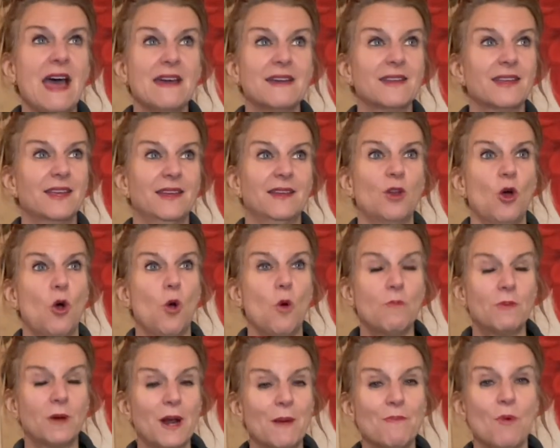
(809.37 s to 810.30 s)
could
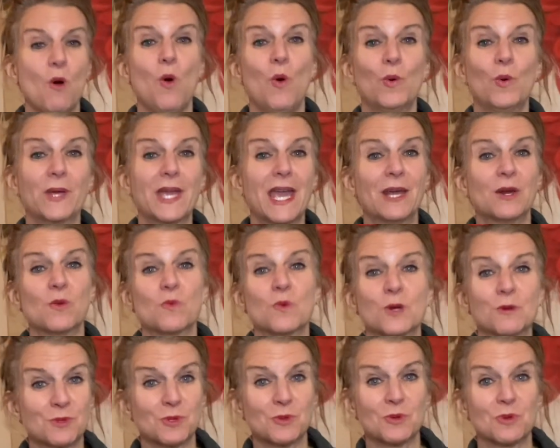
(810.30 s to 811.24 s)
open up a whole can of
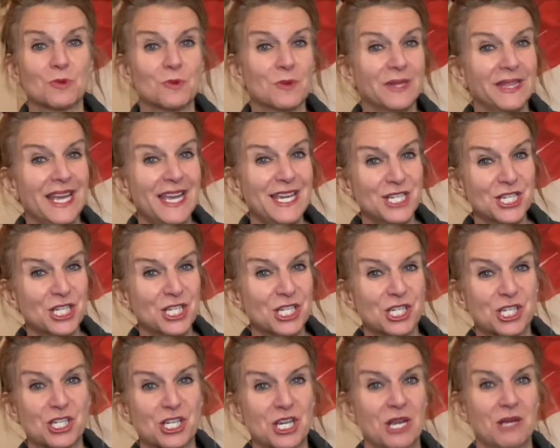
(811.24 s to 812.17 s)
worms with
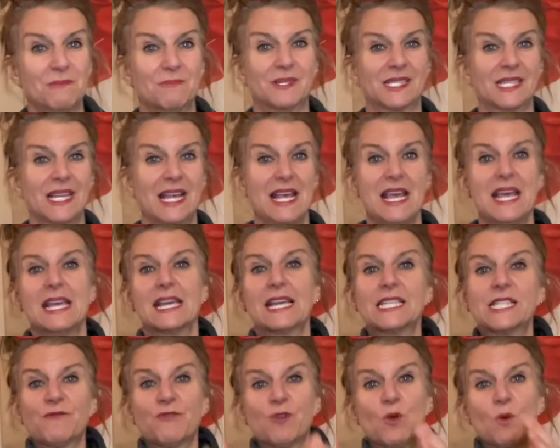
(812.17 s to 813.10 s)
relationships.
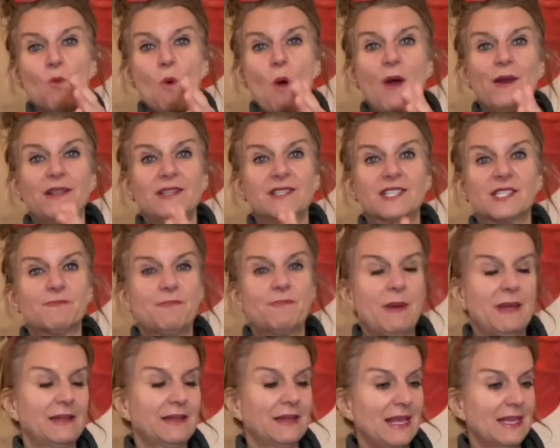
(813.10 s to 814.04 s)
Because if you're wanting to
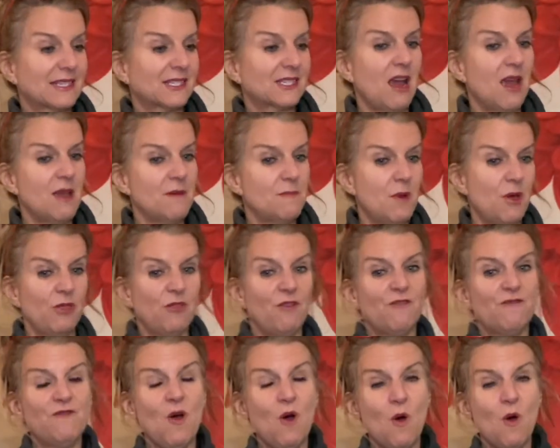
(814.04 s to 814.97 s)
spend less time on the
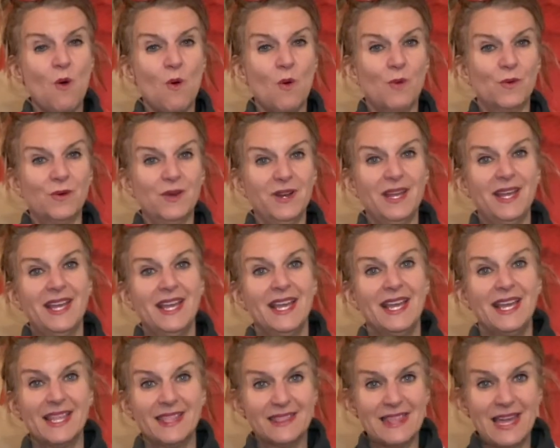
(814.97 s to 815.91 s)
phone,
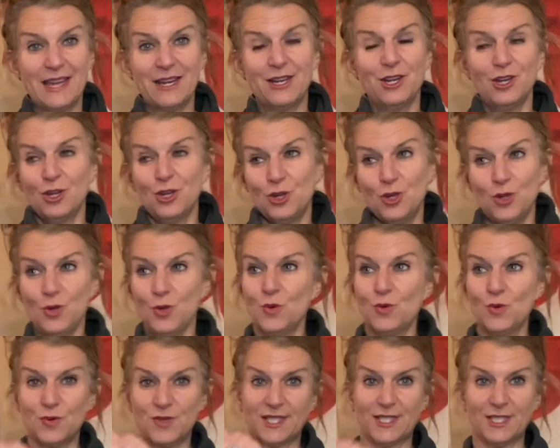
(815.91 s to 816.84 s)
then
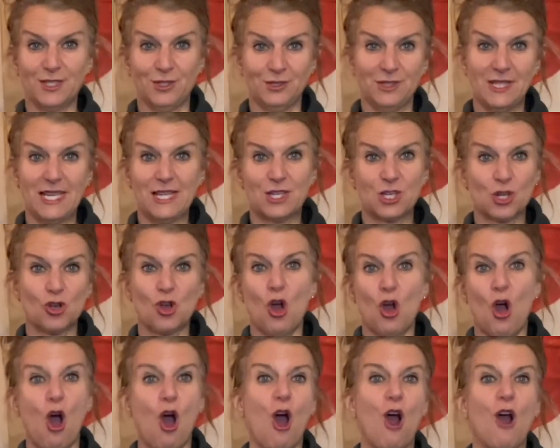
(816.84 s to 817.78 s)
you still need to
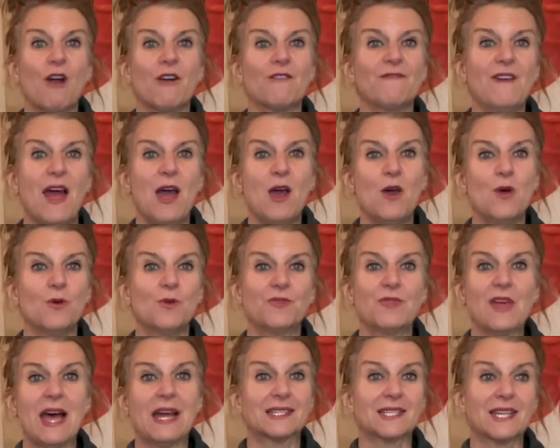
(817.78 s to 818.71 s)
carve out
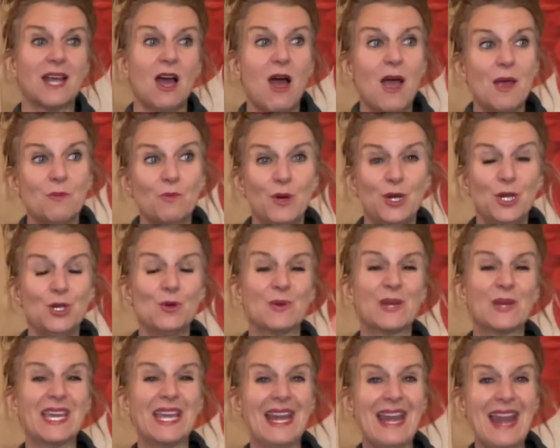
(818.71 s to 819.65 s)
that time when you
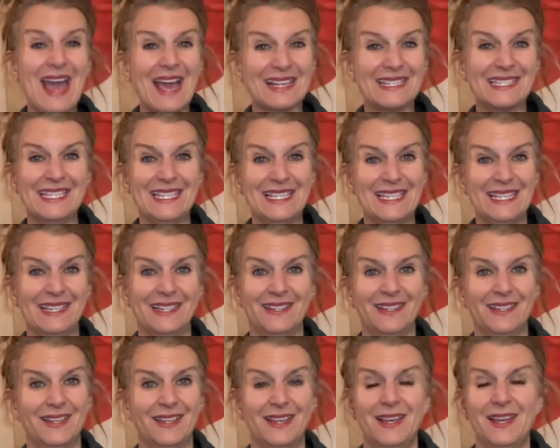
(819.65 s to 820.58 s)
connect in.